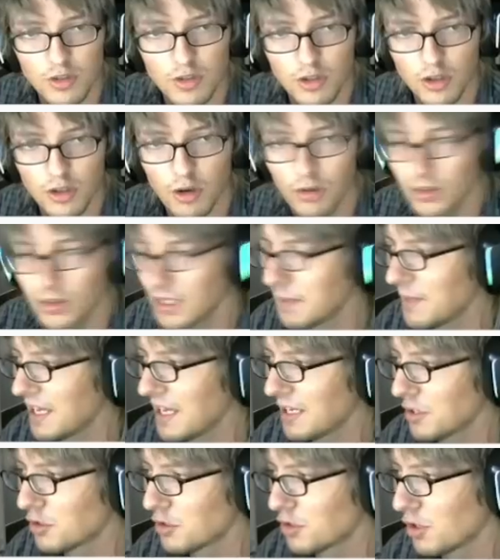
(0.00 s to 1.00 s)
totally
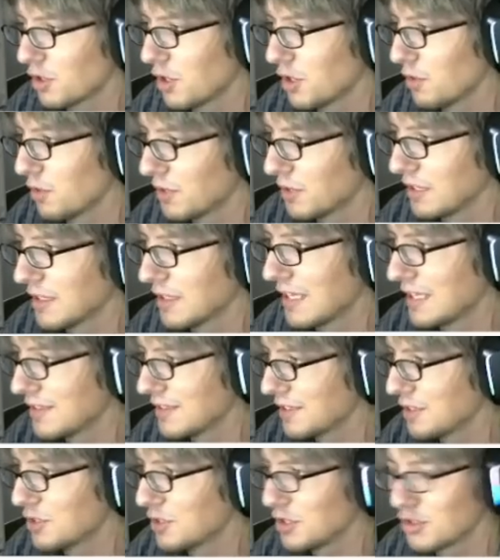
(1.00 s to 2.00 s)
making sure you realize
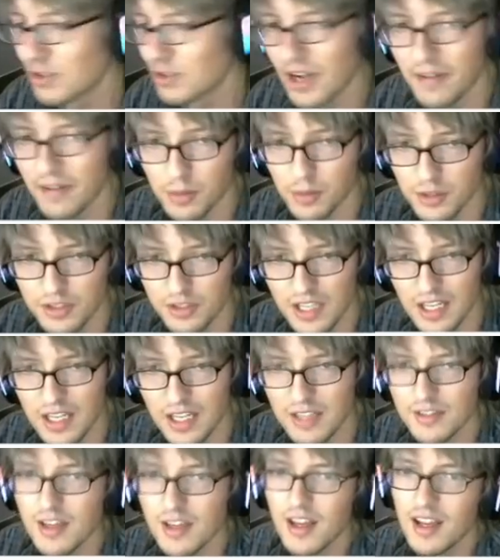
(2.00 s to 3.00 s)
that she's driving a
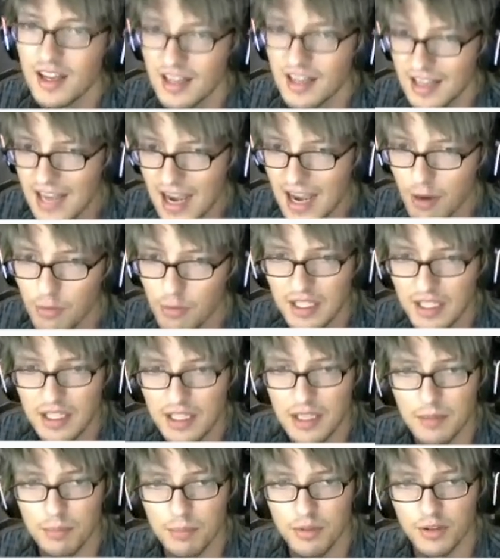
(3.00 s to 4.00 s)
Mercedes. Now we
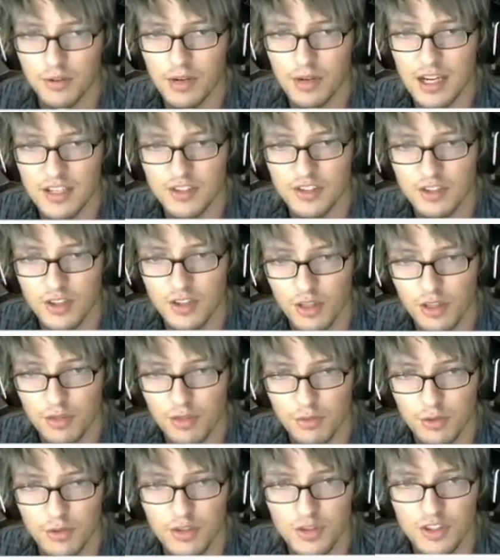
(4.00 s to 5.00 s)
can progress
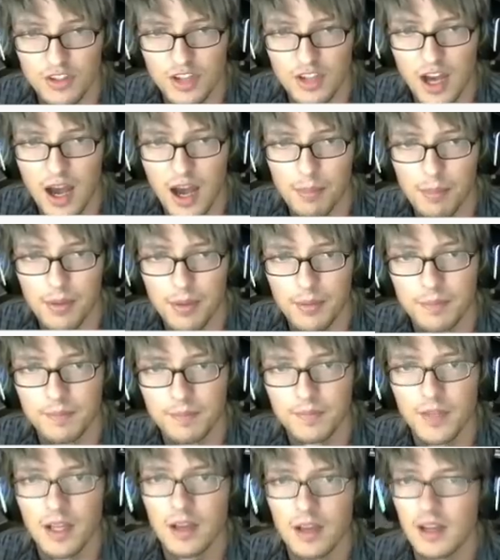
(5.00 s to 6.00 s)
through the stop.
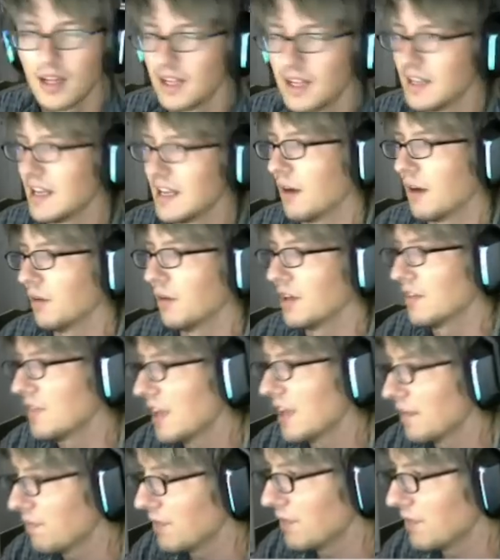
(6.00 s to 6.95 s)
Now, if that